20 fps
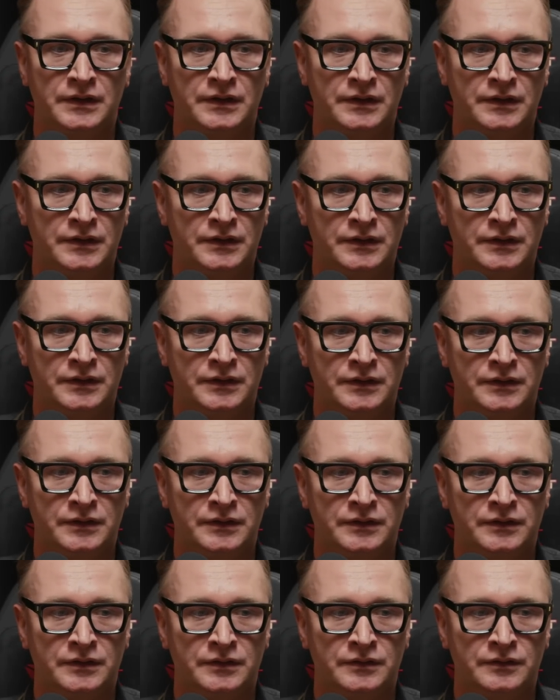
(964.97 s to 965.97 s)

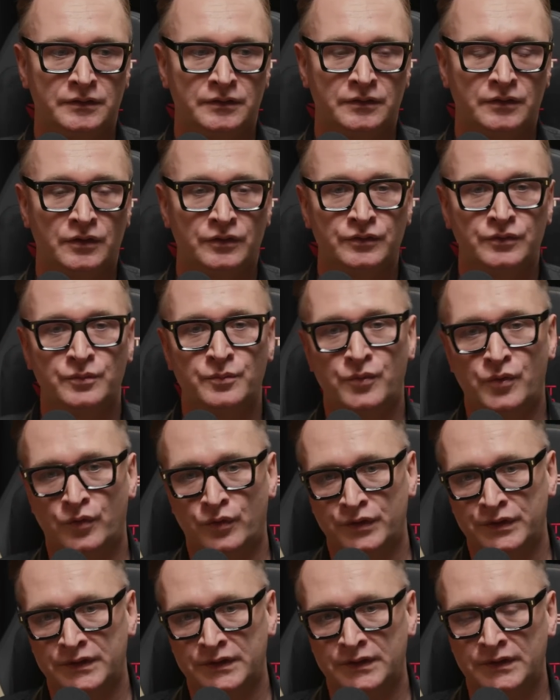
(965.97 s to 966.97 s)
not too
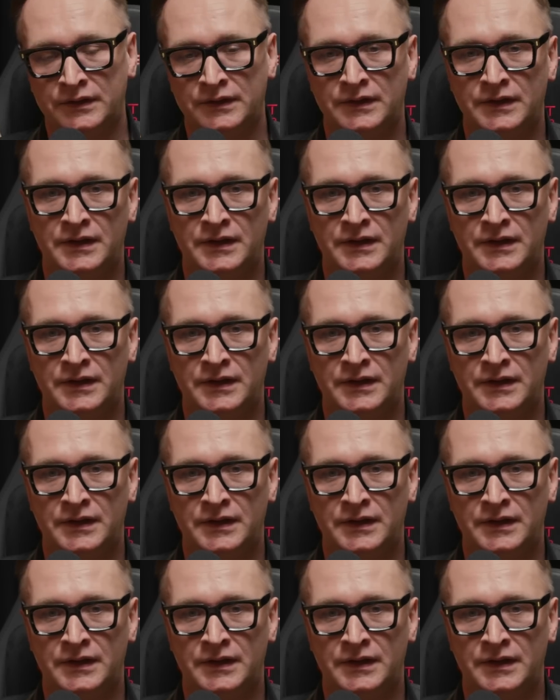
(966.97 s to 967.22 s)
boring,